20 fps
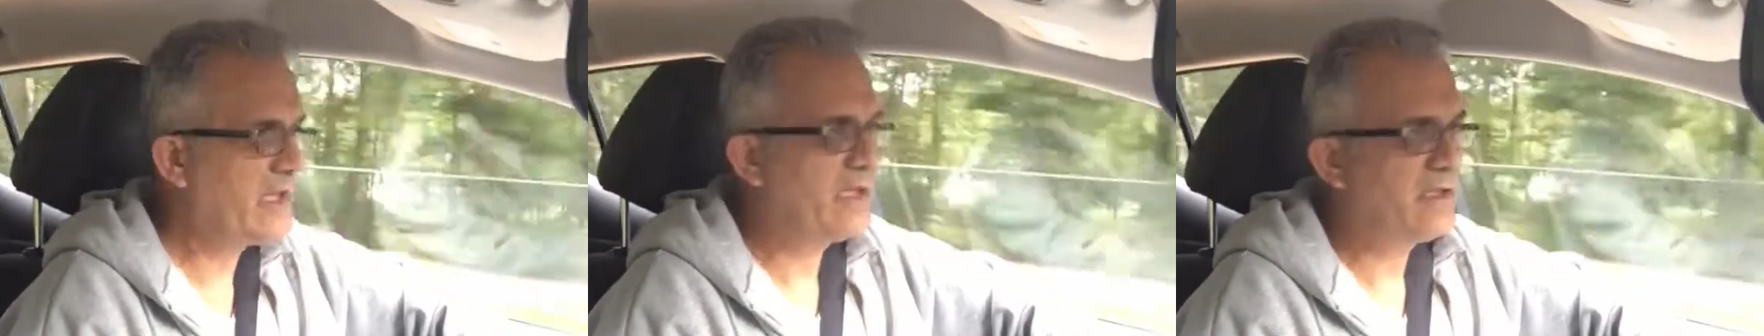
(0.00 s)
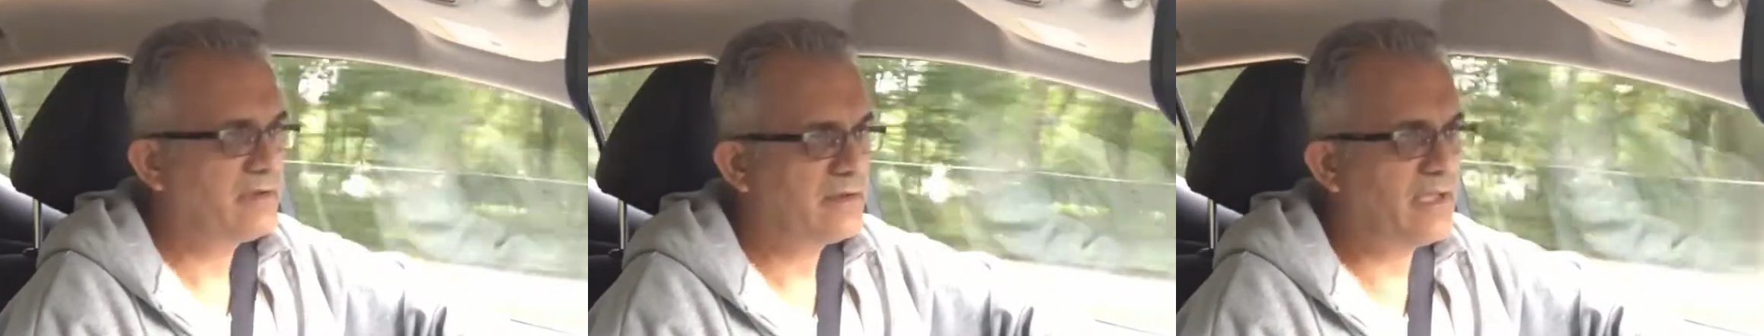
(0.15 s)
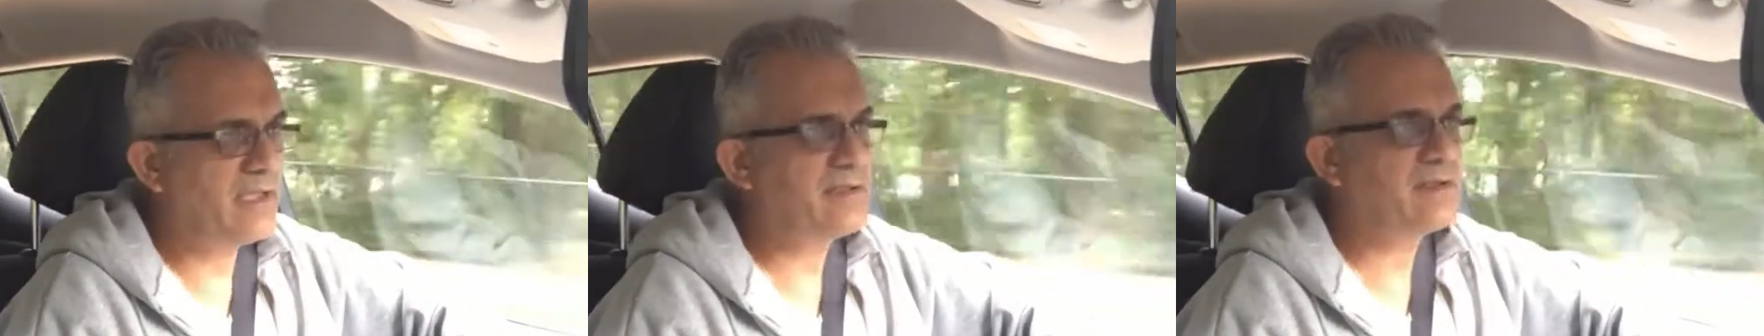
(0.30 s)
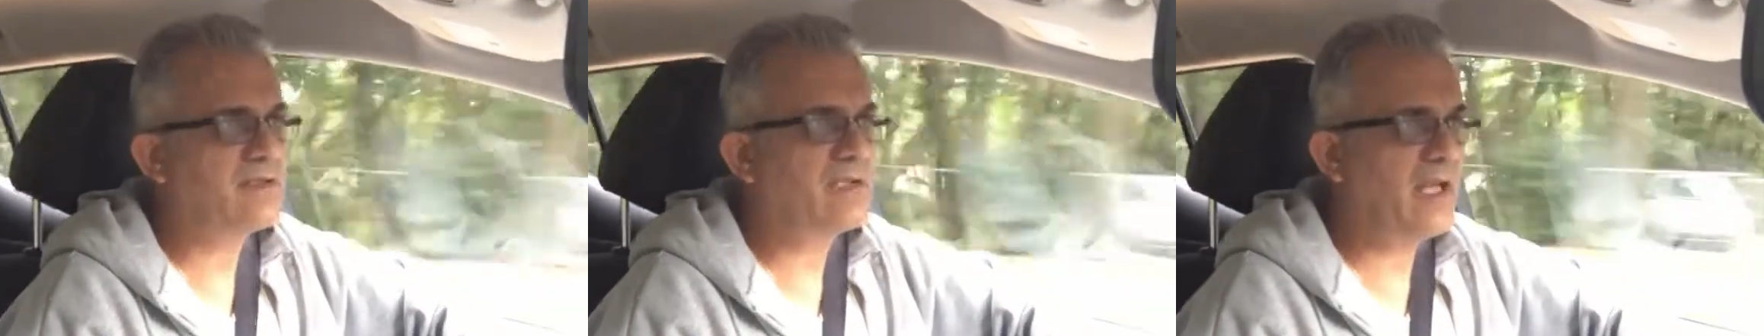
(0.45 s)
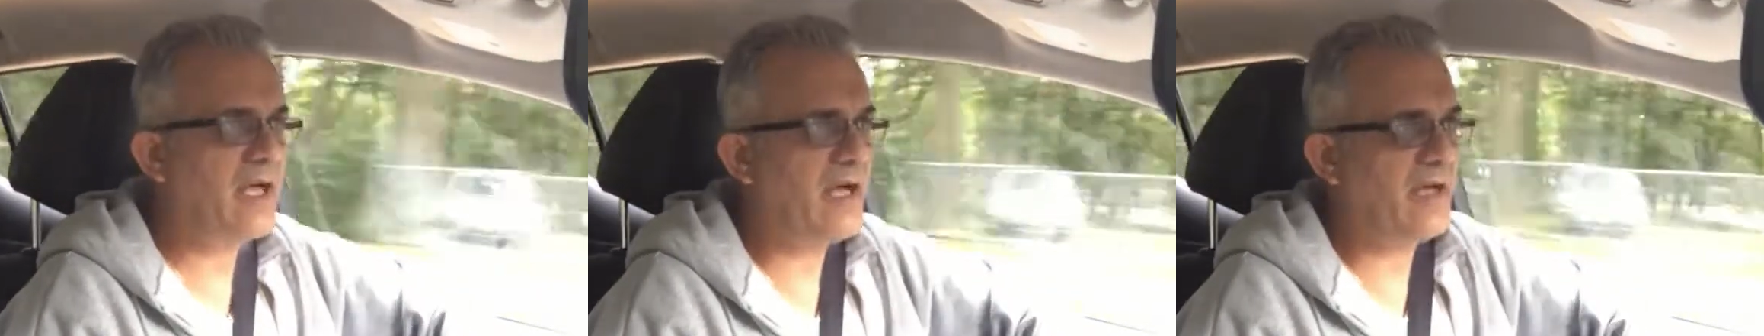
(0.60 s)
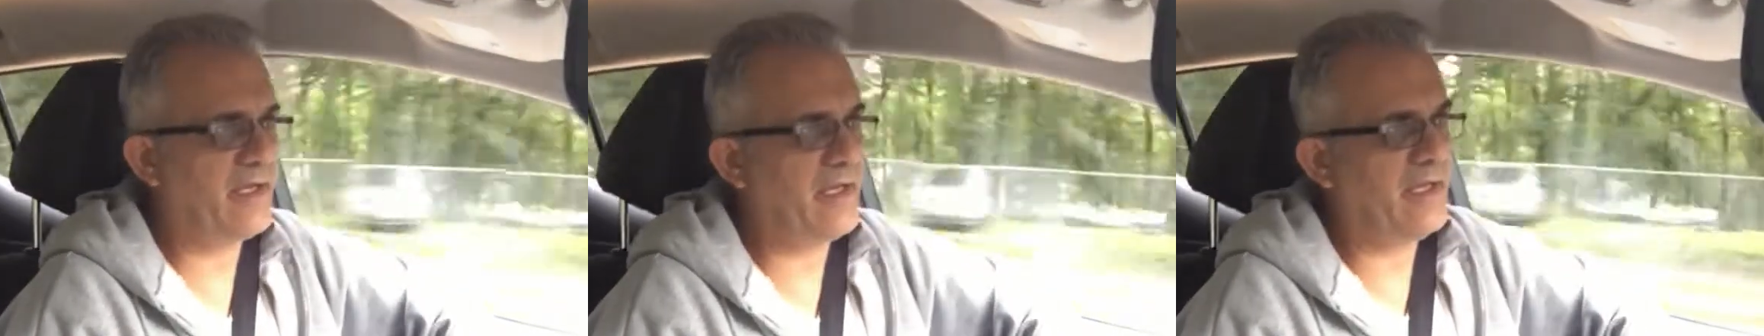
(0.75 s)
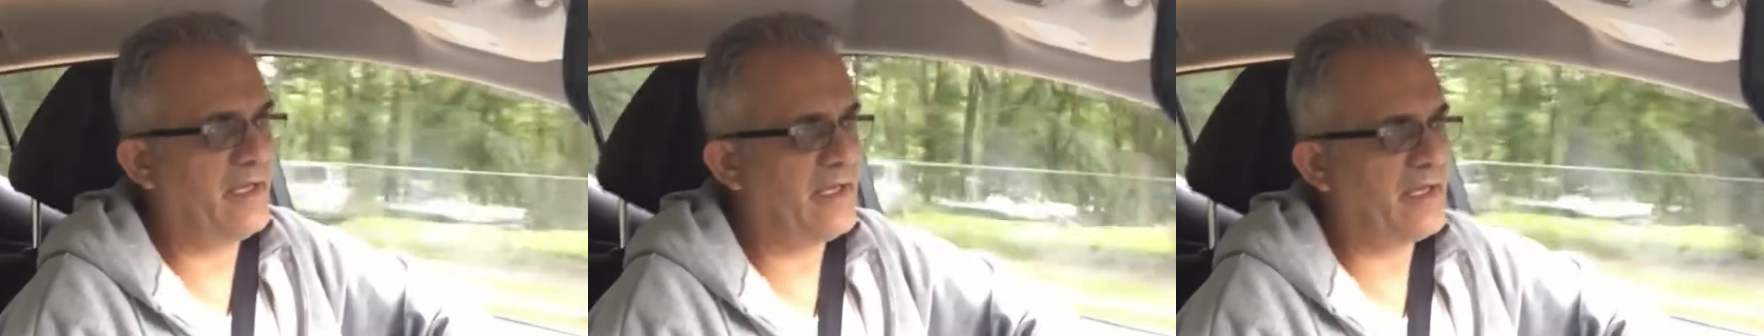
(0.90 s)
Tesla
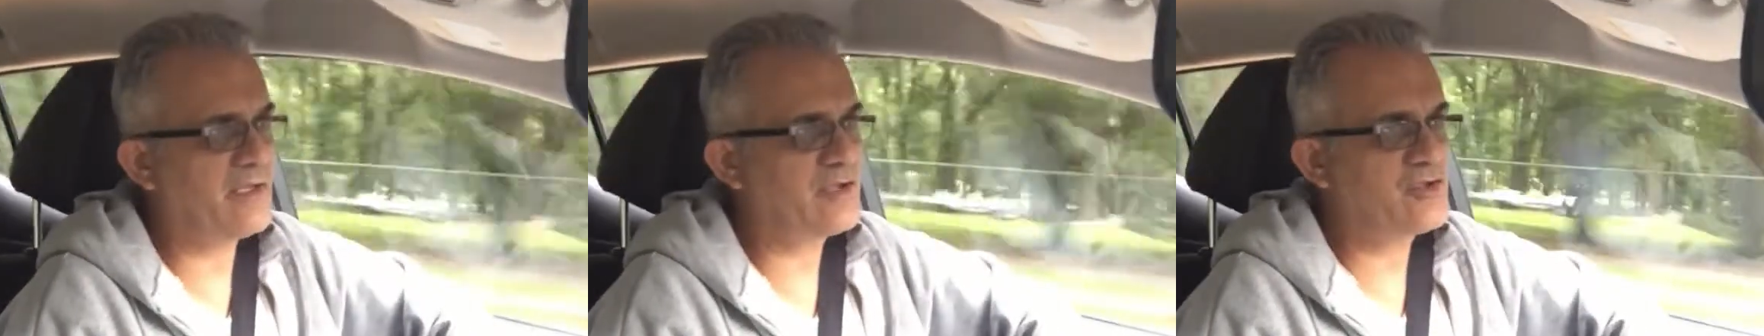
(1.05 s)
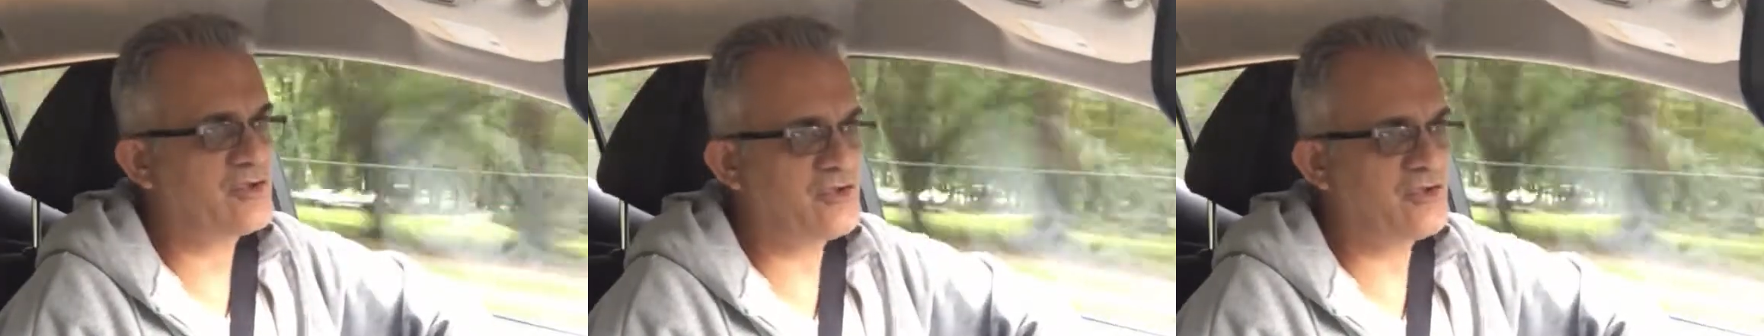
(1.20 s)
and